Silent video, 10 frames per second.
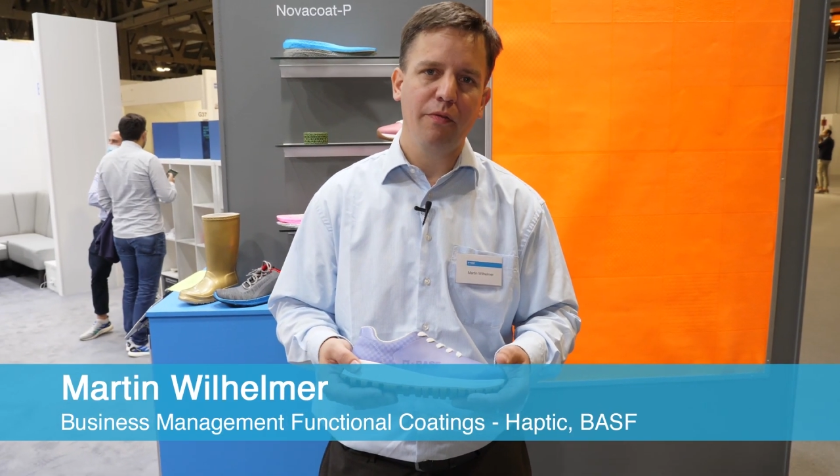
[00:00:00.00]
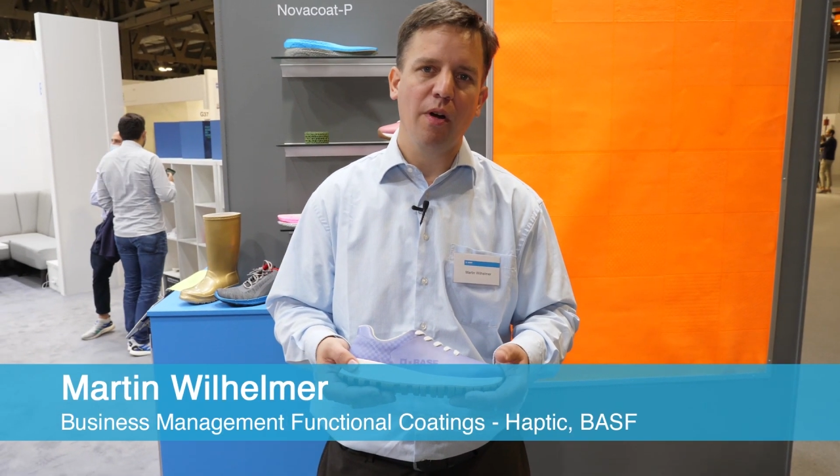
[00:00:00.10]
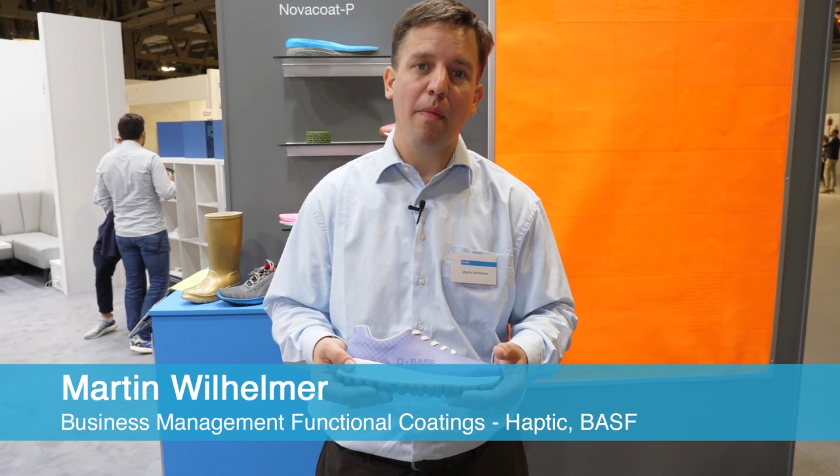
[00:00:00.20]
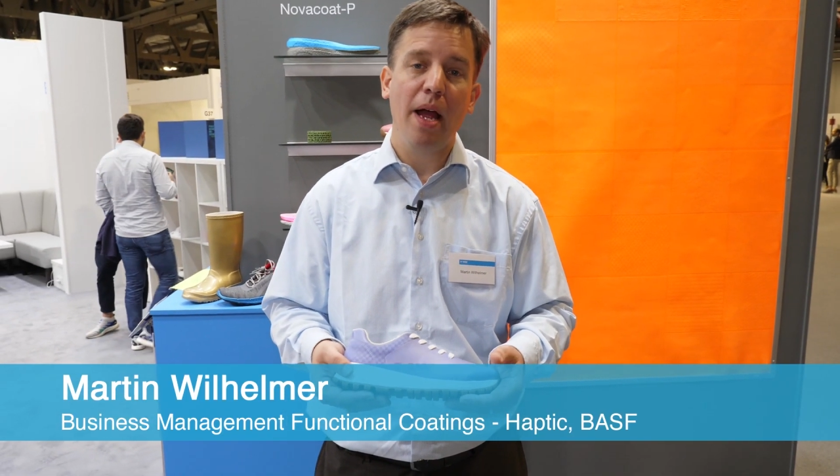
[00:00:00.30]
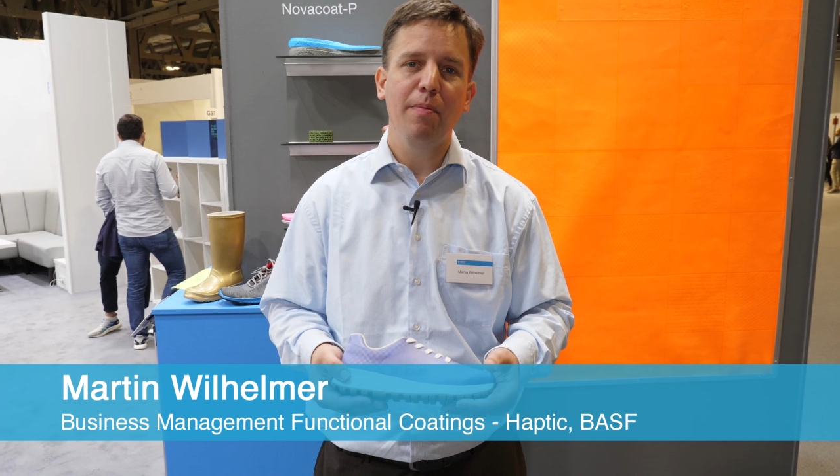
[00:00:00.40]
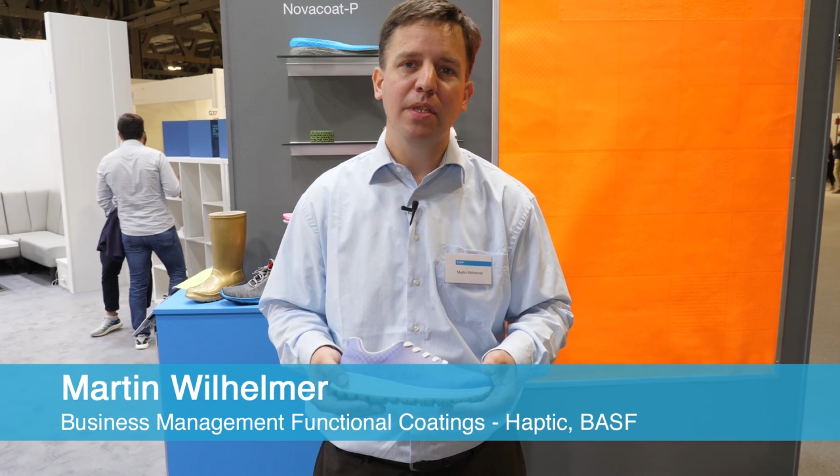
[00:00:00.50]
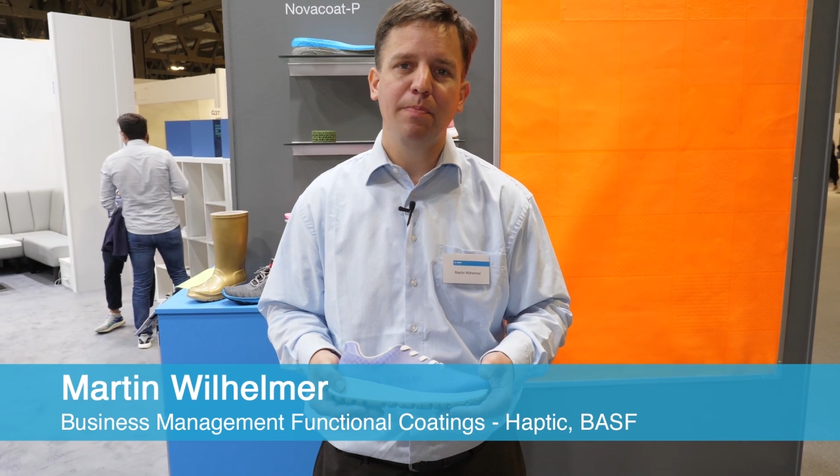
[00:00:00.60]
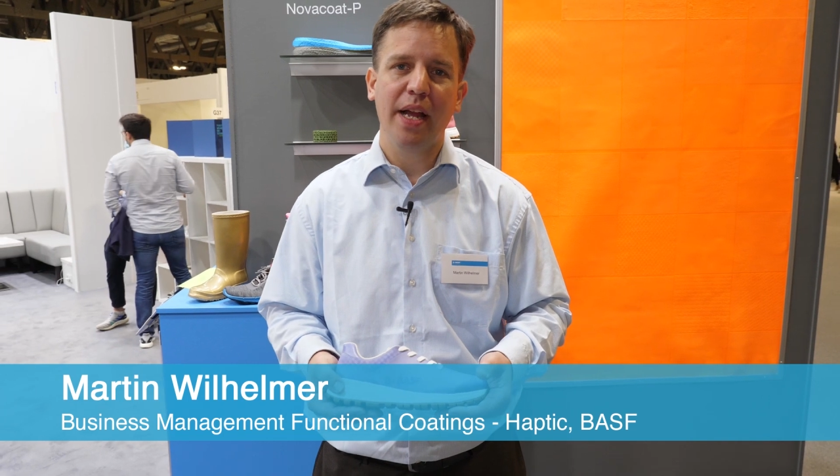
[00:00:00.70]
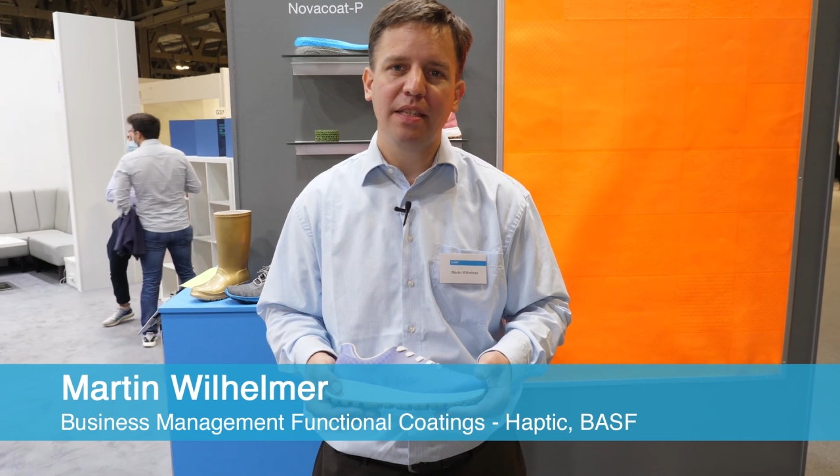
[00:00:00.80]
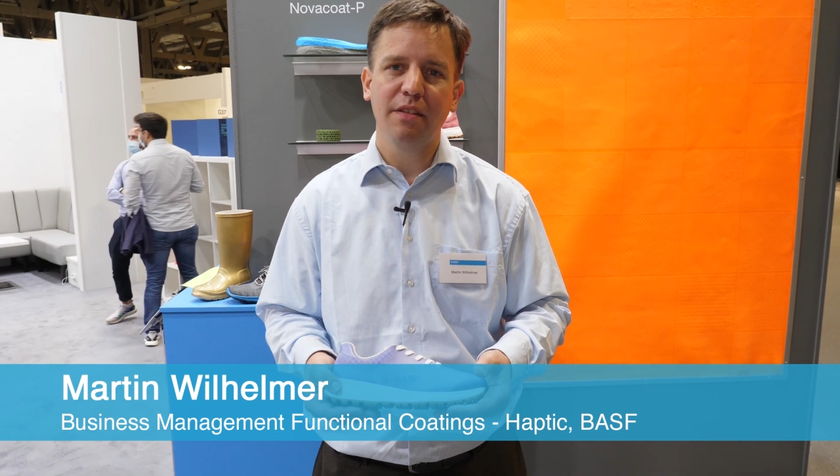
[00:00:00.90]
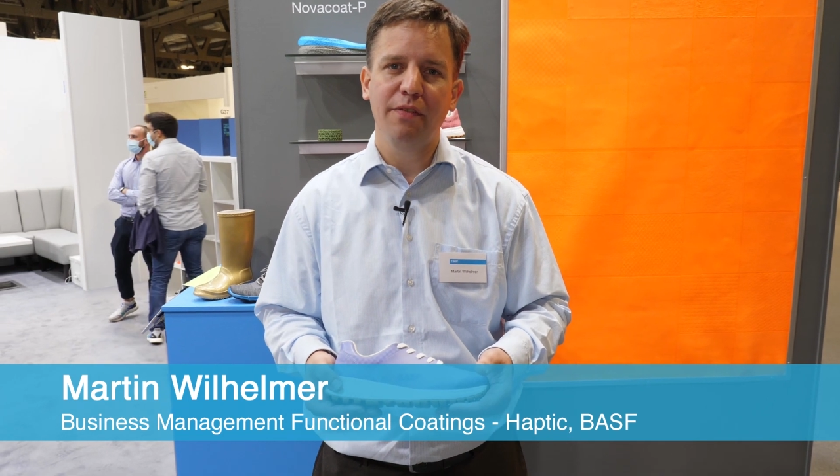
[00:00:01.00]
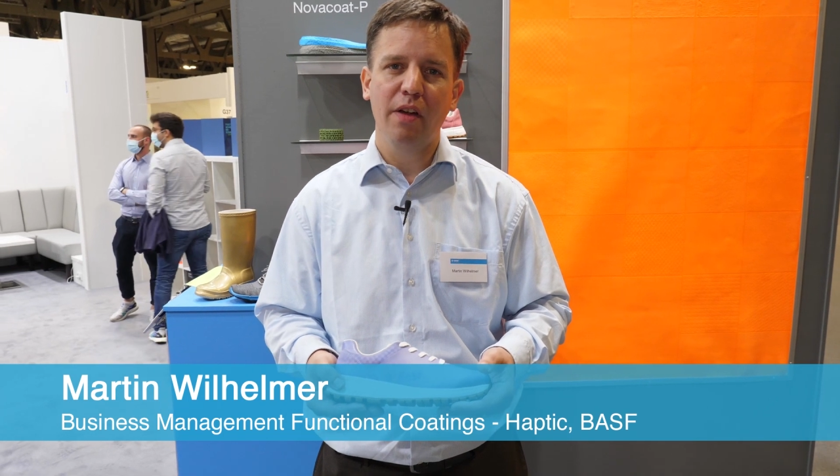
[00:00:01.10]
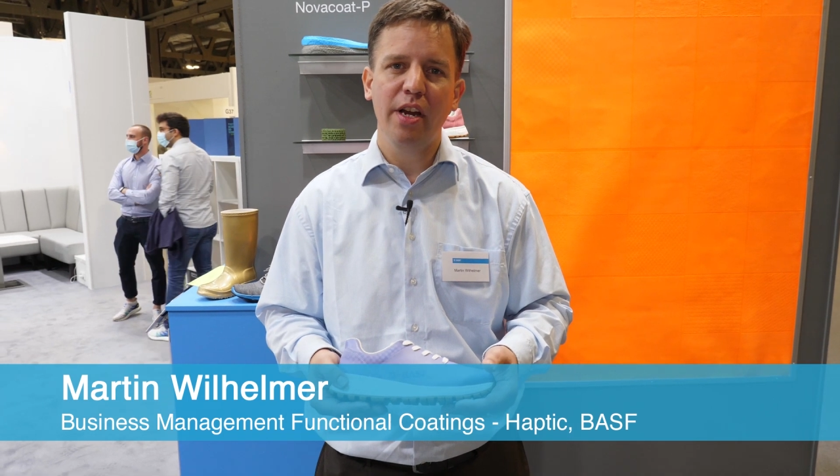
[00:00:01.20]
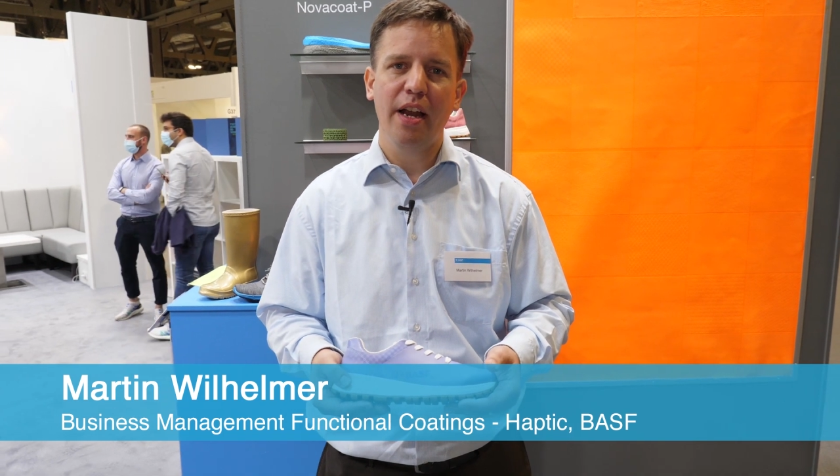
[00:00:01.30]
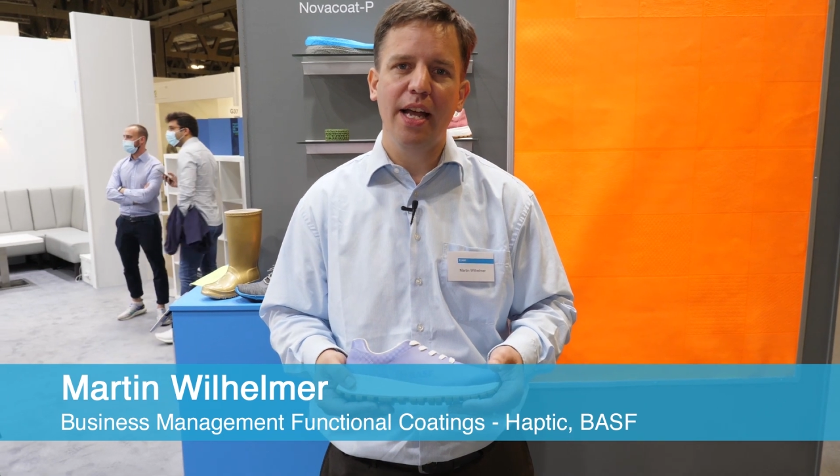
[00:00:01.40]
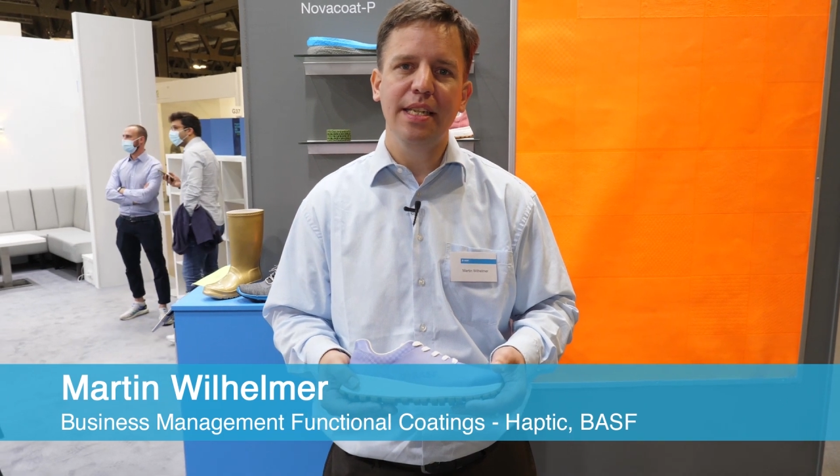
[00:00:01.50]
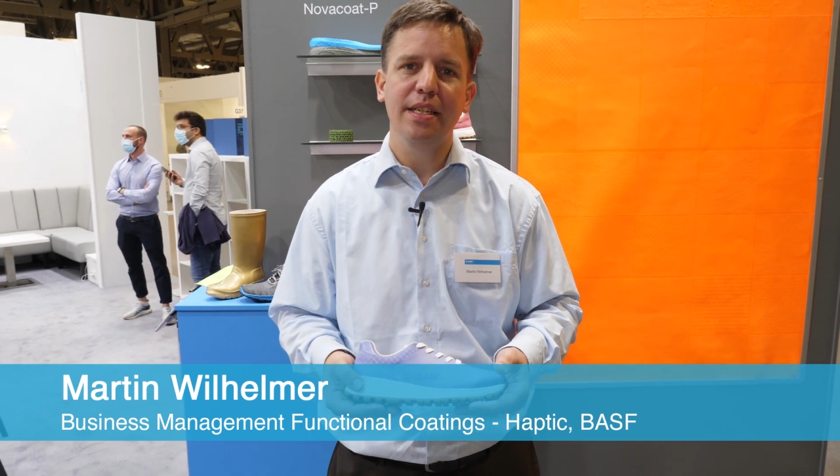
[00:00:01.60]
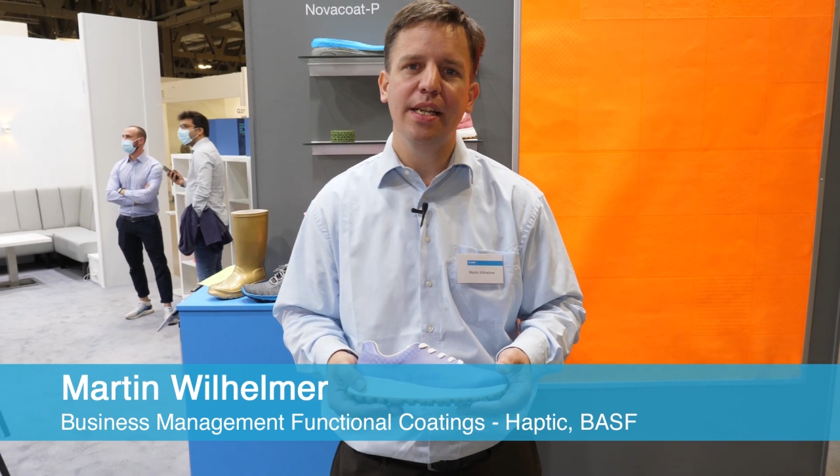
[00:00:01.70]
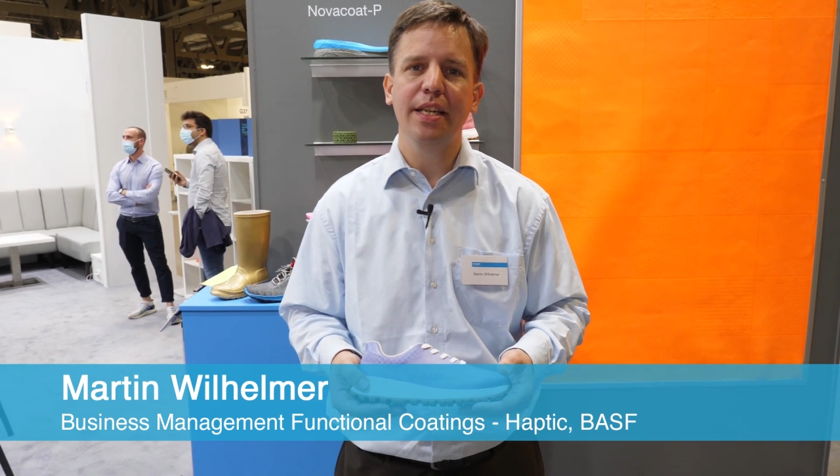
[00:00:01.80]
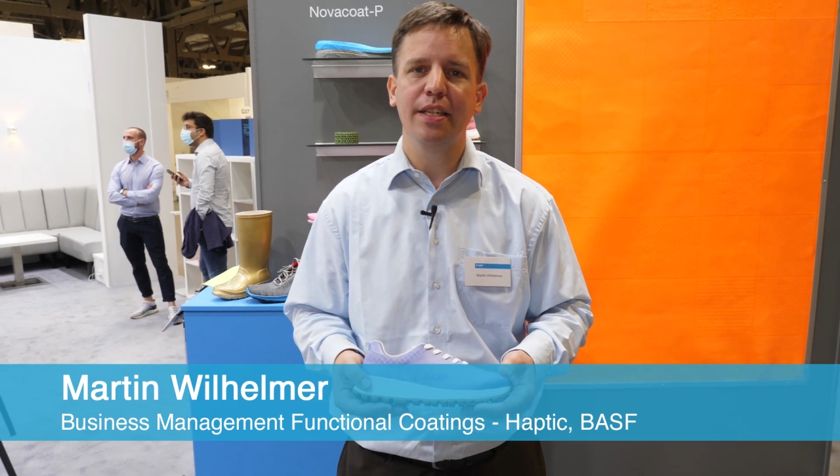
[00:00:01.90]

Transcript: from my perspective very nicely